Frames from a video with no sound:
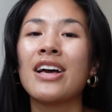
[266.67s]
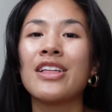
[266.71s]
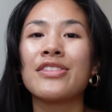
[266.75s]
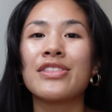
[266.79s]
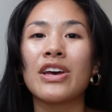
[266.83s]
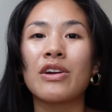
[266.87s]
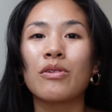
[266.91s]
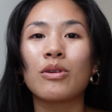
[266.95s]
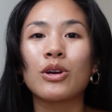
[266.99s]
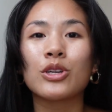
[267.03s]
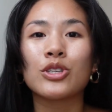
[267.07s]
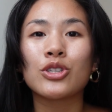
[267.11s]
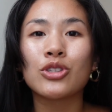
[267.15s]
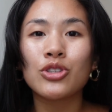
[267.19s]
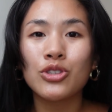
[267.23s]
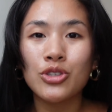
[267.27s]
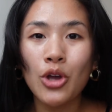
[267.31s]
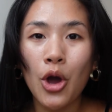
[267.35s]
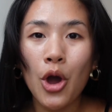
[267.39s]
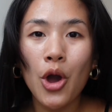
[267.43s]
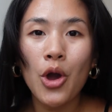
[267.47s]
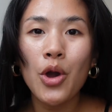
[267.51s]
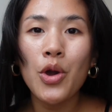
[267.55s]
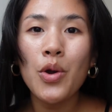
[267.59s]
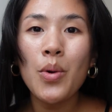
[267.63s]
There are
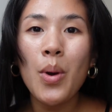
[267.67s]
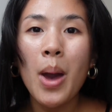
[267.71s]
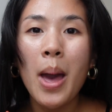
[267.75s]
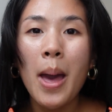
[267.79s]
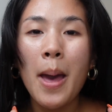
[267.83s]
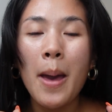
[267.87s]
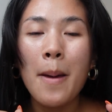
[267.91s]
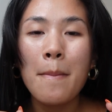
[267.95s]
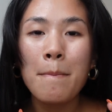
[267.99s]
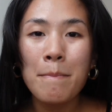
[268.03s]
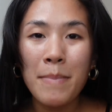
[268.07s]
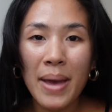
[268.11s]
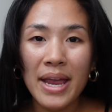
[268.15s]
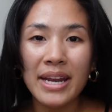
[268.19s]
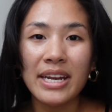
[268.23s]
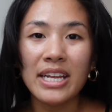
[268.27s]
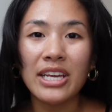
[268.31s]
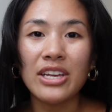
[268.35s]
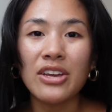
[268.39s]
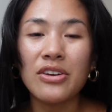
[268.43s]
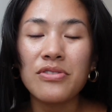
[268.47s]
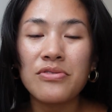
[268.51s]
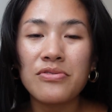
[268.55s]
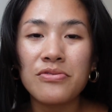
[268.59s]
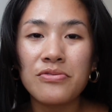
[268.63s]
so
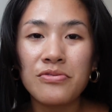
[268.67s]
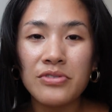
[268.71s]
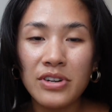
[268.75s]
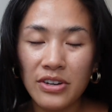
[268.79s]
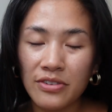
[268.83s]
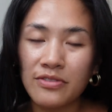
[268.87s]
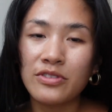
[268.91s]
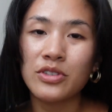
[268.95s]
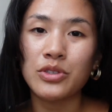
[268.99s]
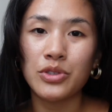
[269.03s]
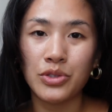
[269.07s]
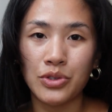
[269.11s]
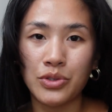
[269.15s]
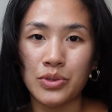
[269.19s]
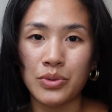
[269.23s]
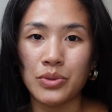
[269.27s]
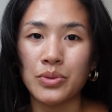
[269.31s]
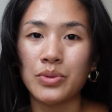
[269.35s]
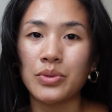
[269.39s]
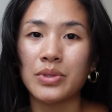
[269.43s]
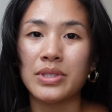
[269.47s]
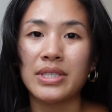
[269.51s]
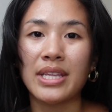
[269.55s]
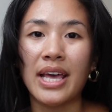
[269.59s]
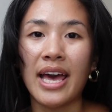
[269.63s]
many thrift
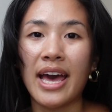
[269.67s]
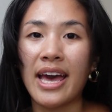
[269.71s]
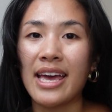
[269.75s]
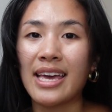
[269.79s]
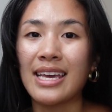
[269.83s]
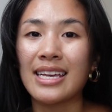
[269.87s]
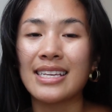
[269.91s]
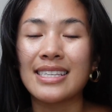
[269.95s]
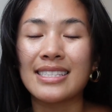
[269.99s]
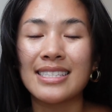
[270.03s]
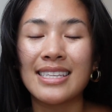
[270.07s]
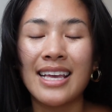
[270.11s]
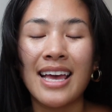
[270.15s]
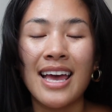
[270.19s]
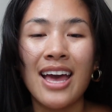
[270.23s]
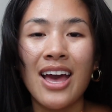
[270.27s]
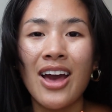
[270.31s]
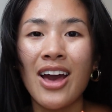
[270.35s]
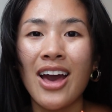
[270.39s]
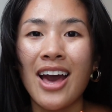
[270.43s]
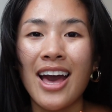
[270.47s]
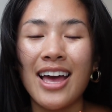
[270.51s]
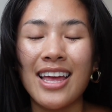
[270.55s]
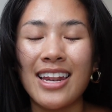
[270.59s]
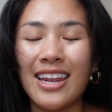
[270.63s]
stores there. It's
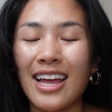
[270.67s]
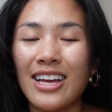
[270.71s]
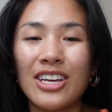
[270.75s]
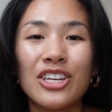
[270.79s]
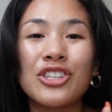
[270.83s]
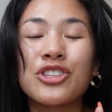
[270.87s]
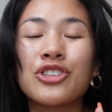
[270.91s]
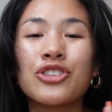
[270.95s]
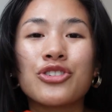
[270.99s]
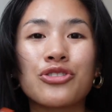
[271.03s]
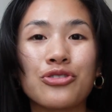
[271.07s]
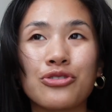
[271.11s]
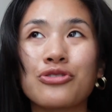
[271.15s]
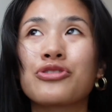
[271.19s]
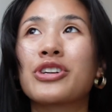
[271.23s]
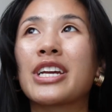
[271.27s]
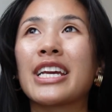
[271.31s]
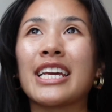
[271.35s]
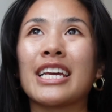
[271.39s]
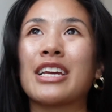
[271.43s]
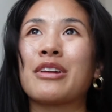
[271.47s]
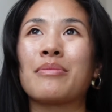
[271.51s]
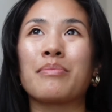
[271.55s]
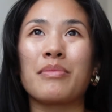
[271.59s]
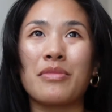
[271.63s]
like a
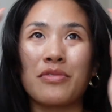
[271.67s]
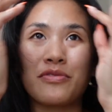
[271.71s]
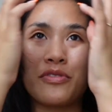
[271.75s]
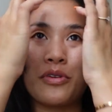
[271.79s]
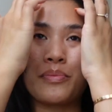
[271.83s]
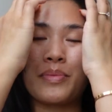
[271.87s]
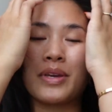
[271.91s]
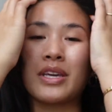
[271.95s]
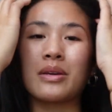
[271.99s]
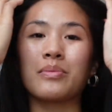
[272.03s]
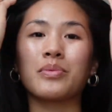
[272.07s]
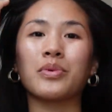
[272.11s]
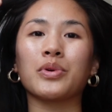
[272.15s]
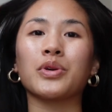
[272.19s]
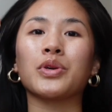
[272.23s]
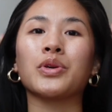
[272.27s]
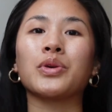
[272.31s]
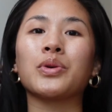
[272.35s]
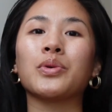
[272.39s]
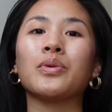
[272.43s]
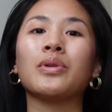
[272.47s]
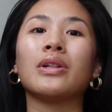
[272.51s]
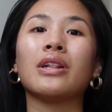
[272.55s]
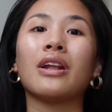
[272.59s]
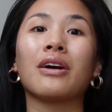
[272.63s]
dream for people
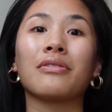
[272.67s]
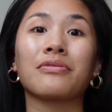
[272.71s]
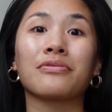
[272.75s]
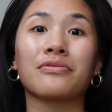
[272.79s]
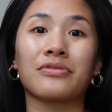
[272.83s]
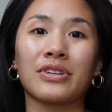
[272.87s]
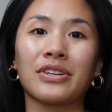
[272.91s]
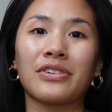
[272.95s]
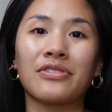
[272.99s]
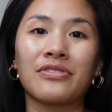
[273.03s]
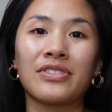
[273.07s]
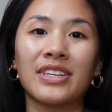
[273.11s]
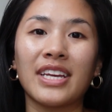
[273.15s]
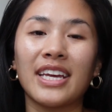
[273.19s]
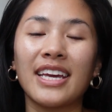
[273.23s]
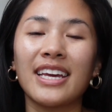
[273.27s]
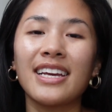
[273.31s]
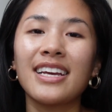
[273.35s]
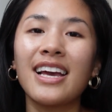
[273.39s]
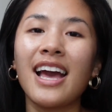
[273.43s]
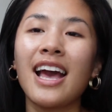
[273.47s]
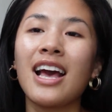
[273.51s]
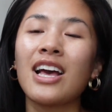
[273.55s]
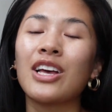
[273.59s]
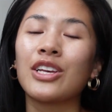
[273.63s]
who love
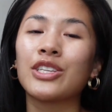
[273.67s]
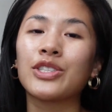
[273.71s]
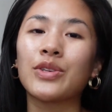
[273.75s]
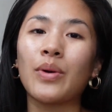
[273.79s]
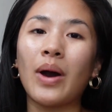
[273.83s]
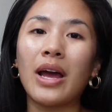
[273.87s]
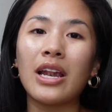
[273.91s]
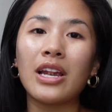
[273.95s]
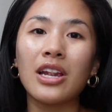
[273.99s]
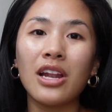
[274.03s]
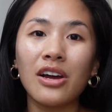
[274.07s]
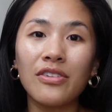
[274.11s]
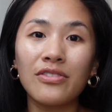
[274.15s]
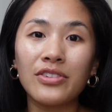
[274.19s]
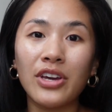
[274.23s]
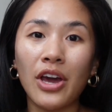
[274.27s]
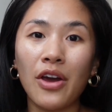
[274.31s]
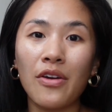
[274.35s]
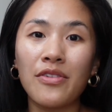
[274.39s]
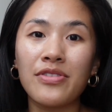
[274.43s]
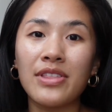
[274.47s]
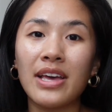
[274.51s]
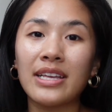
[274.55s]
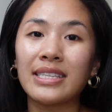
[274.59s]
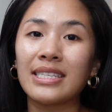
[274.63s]
thrifting. So I love
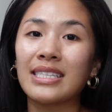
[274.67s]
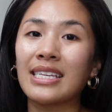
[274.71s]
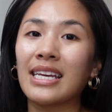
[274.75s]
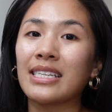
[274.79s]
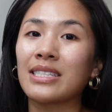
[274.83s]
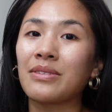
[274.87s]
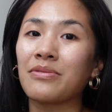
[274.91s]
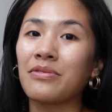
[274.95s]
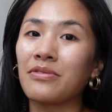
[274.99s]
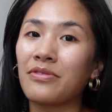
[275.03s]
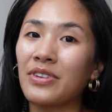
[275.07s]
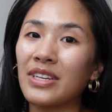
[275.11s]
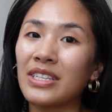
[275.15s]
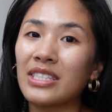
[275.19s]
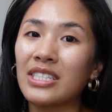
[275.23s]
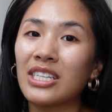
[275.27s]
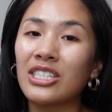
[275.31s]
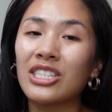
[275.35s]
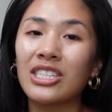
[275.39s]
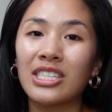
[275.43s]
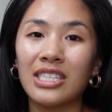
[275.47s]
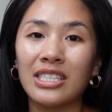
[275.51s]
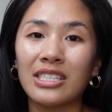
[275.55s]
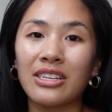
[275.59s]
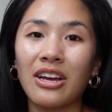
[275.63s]
going there to get some
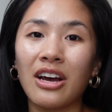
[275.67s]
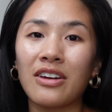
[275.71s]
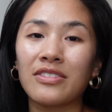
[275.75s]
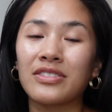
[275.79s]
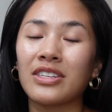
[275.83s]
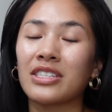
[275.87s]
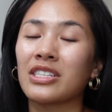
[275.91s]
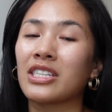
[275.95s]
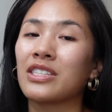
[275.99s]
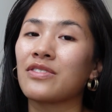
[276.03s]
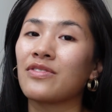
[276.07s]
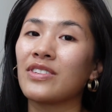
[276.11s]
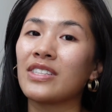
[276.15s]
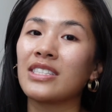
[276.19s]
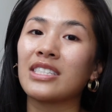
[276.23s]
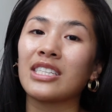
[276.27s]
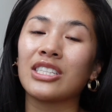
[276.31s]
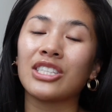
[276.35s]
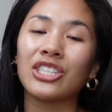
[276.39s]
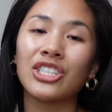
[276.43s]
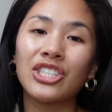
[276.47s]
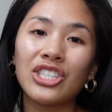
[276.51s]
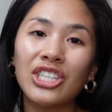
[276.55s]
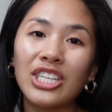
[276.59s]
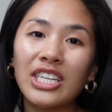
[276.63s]
vintage stuff, such as
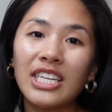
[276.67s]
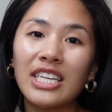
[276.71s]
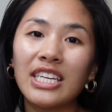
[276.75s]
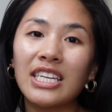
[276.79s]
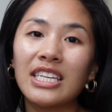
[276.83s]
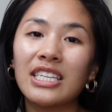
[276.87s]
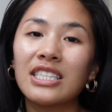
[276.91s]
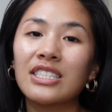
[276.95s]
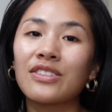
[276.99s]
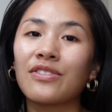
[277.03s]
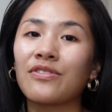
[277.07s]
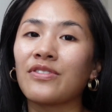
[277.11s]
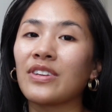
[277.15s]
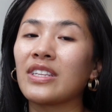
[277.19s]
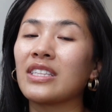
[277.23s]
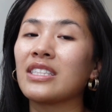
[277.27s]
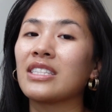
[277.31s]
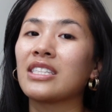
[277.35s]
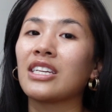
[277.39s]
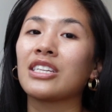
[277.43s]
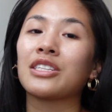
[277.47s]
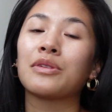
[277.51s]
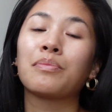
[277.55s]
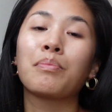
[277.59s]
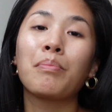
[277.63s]
vintage jeans,
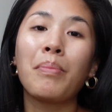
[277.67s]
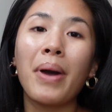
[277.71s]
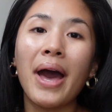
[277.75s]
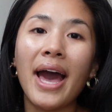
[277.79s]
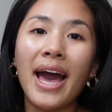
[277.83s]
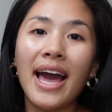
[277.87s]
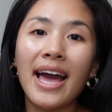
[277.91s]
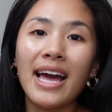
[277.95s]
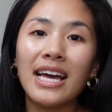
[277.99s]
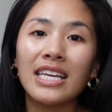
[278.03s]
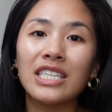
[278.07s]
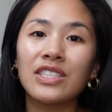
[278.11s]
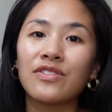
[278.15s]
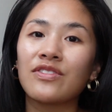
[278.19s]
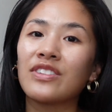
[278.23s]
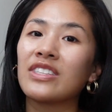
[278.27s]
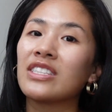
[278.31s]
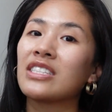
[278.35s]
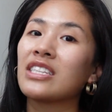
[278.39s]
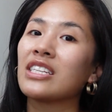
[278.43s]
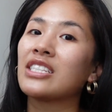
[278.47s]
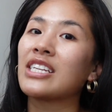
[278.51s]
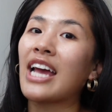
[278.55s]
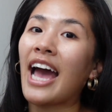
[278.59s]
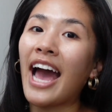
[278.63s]
vintage bags,
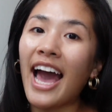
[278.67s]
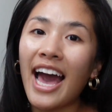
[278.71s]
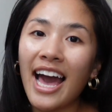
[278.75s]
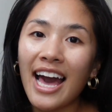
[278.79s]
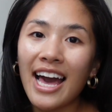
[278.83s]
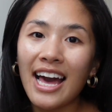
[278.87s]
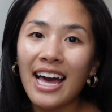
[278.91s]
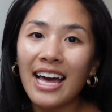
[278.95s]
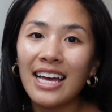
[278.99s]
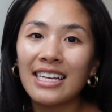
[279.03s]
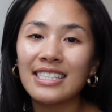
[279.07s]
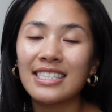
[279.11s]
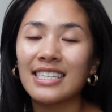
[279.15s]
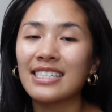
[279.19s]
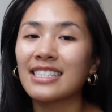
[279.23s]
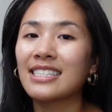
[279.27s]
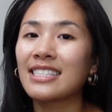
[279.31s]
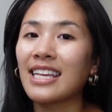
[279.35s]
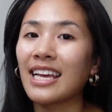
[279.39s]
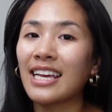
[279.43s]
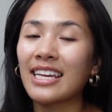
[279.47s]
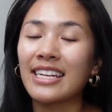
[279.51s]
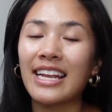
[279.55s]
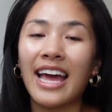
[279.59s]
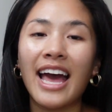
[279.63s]
vintage hats,
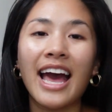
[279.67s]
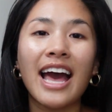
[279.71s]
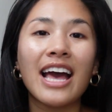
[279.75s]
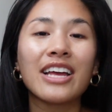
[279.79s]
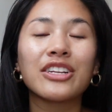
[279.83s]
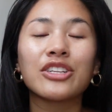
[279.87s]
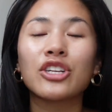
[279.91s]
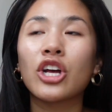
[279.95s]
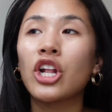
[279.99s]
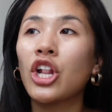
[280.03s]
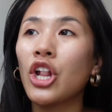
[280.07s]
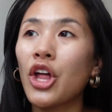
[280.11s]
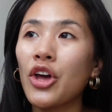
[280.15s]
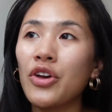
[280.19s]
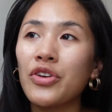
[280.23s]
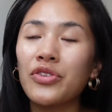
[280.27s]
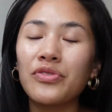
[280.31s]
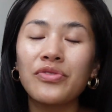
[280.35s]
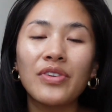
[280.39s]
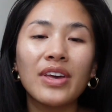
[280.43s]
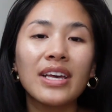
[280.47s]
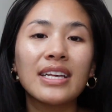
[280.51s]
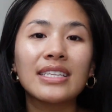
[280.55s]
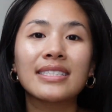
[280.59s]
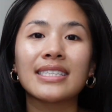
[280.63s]
secondhand
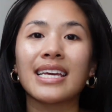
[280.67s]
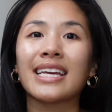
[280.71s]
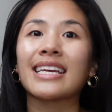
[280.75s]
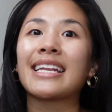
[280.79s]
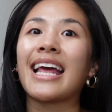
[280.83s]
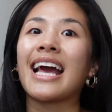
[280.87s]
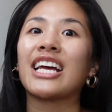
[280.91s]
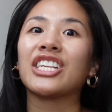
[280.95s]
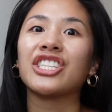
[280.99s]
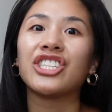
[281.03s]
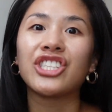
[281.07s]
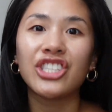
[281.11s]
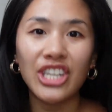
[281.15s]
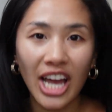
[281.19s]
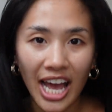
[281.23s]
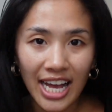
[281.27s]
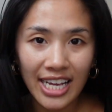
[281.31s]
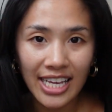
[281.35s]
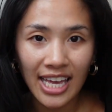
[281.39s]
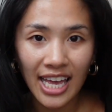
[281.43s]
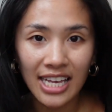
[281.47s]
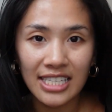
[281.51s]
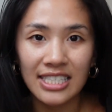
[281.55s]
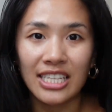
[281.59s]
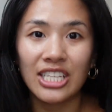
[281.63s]
clothing, secondhand
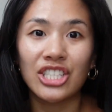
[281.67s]
jackets.